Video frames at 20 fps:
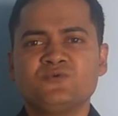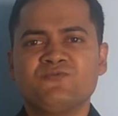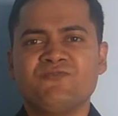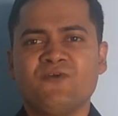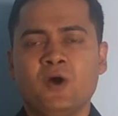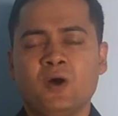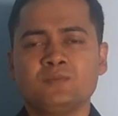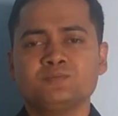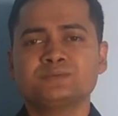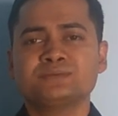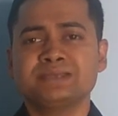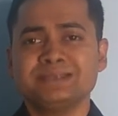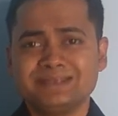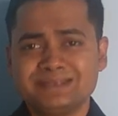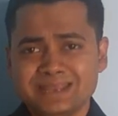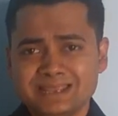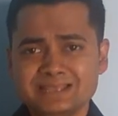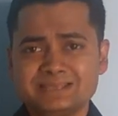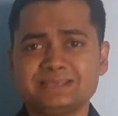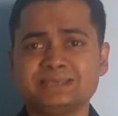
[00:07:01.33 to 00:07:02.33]
form
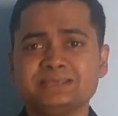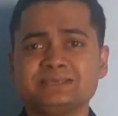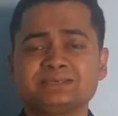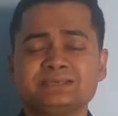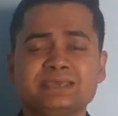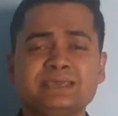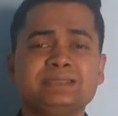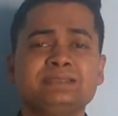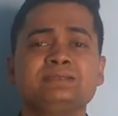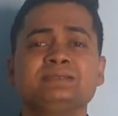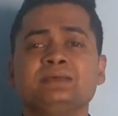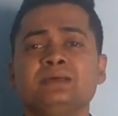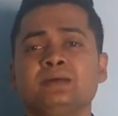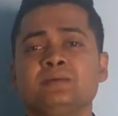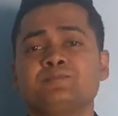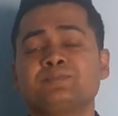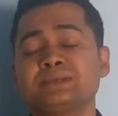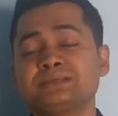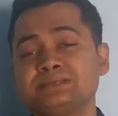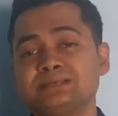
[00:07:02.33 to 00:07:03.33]
sentences in
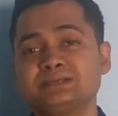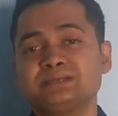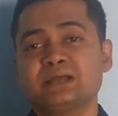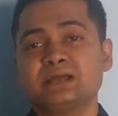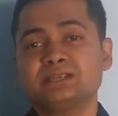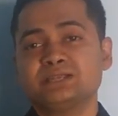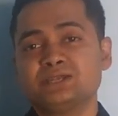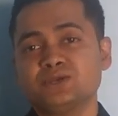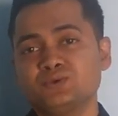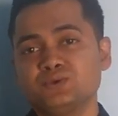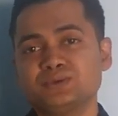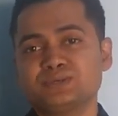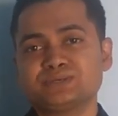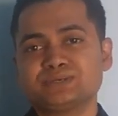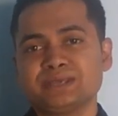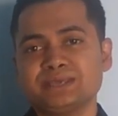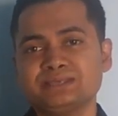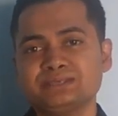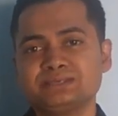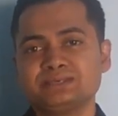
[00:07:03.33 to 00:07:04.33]
present continuous
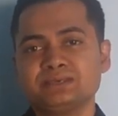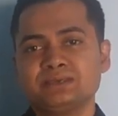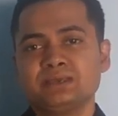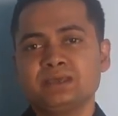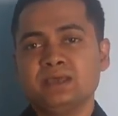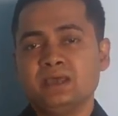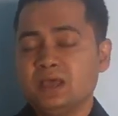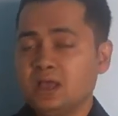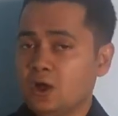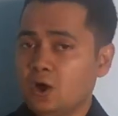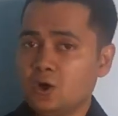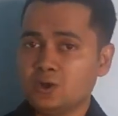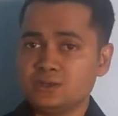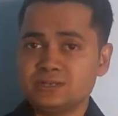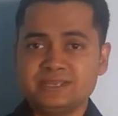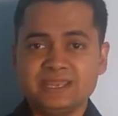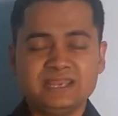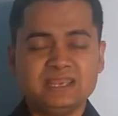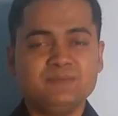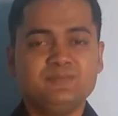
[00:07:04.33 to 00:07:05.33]
tense on
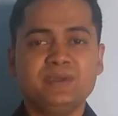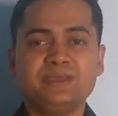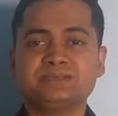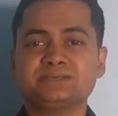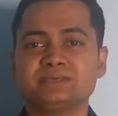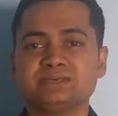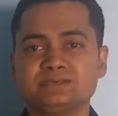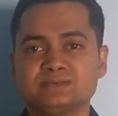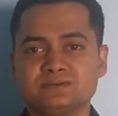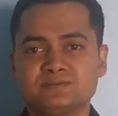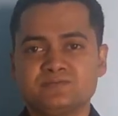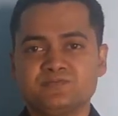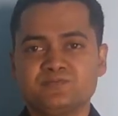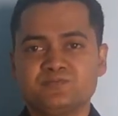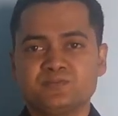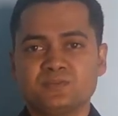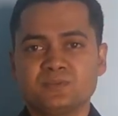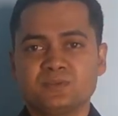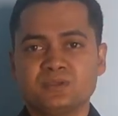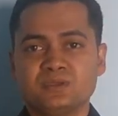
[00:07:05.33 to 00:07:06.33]
daily basis.
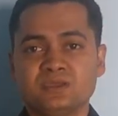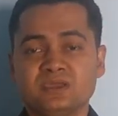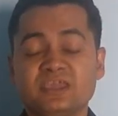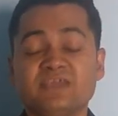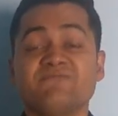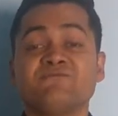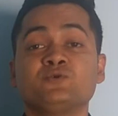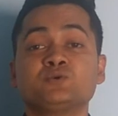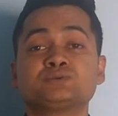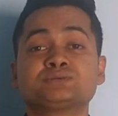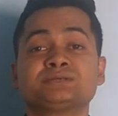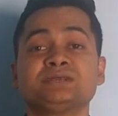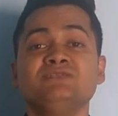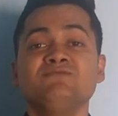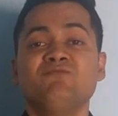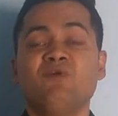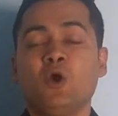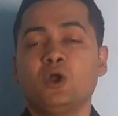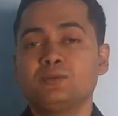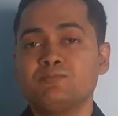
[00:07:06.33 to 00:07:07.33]
If you still
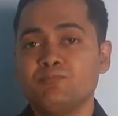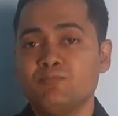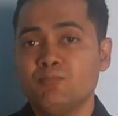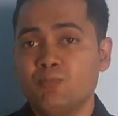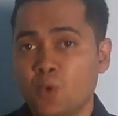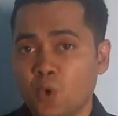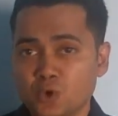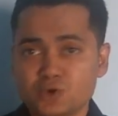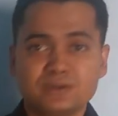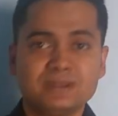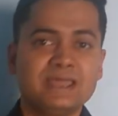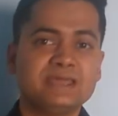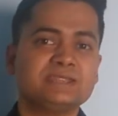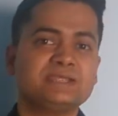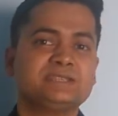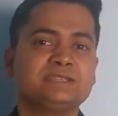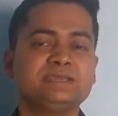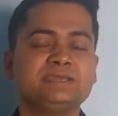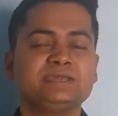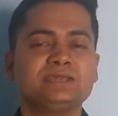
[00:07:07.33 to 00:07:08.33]
want more
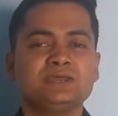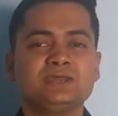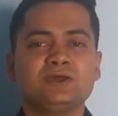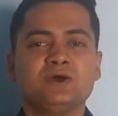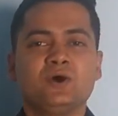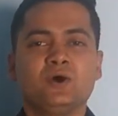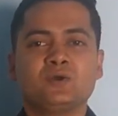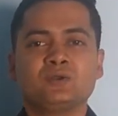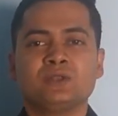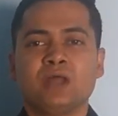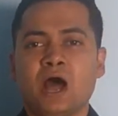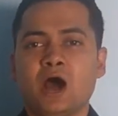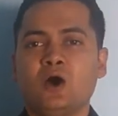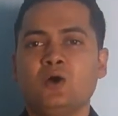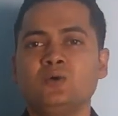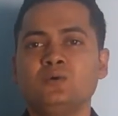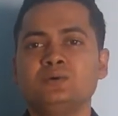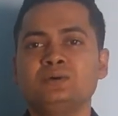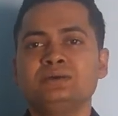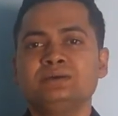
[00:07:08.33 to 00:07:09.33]
clarity on
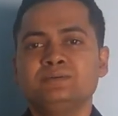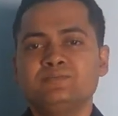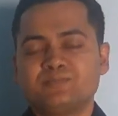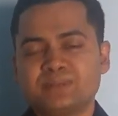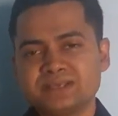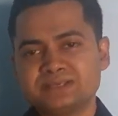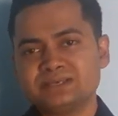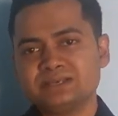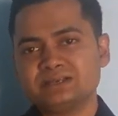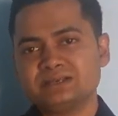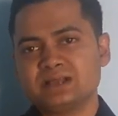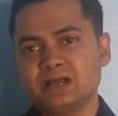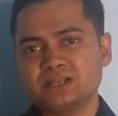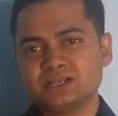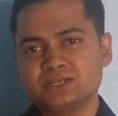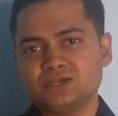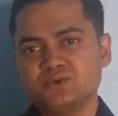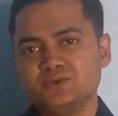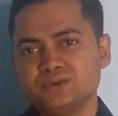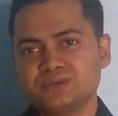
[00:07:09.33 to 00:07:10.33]
how present
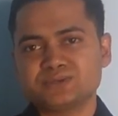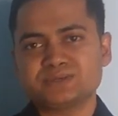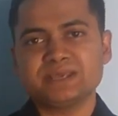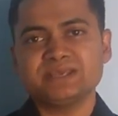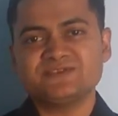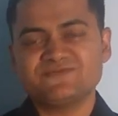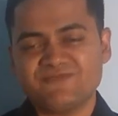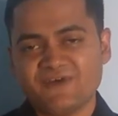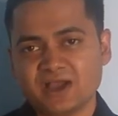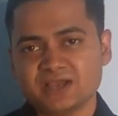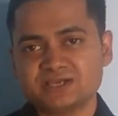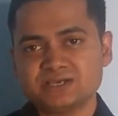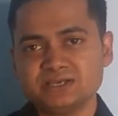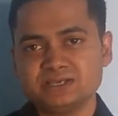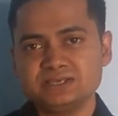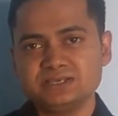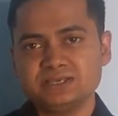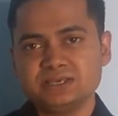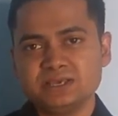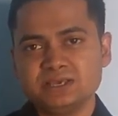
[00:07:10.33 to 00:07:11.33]
continuous tense
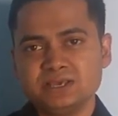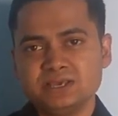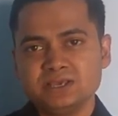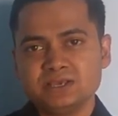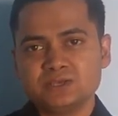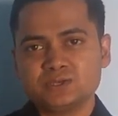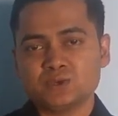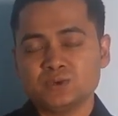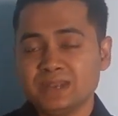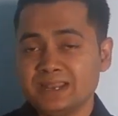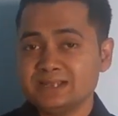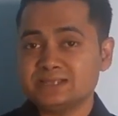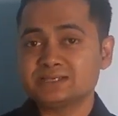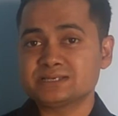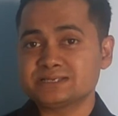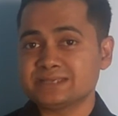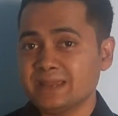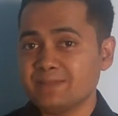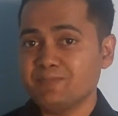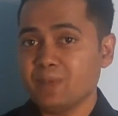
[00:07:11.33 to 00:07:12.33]
functions, so let's
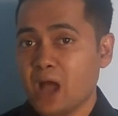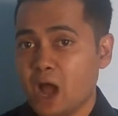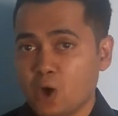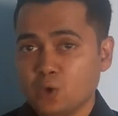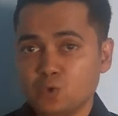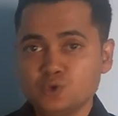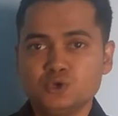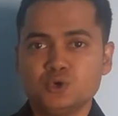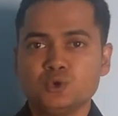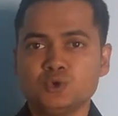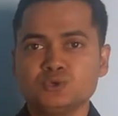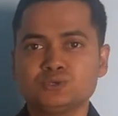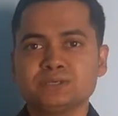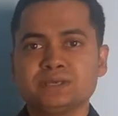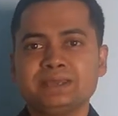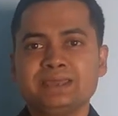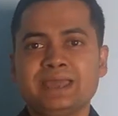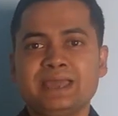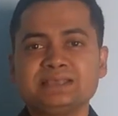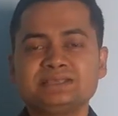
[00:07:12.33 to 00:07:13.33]
step outdoors
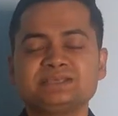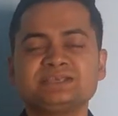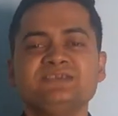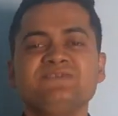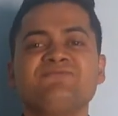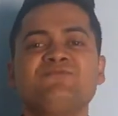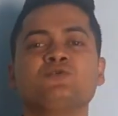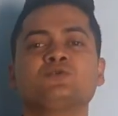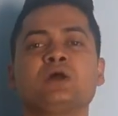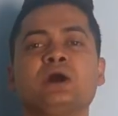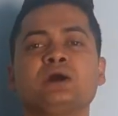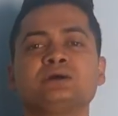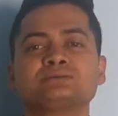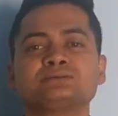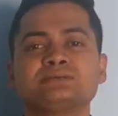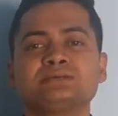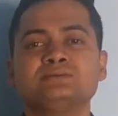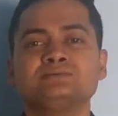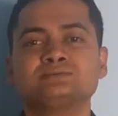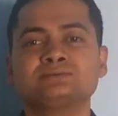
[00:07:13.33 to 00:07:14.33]
and see for
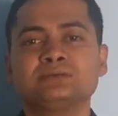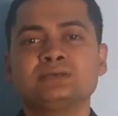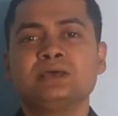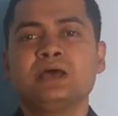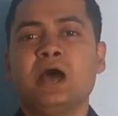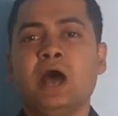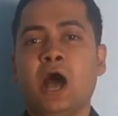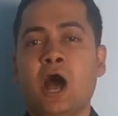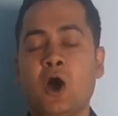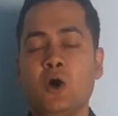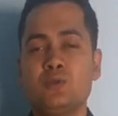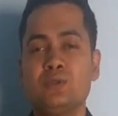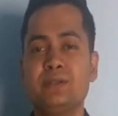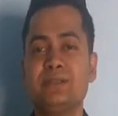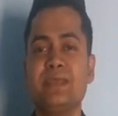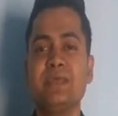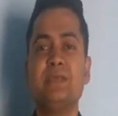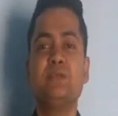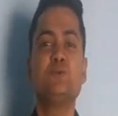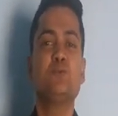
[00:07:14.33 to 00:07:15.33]
ourselves how the tense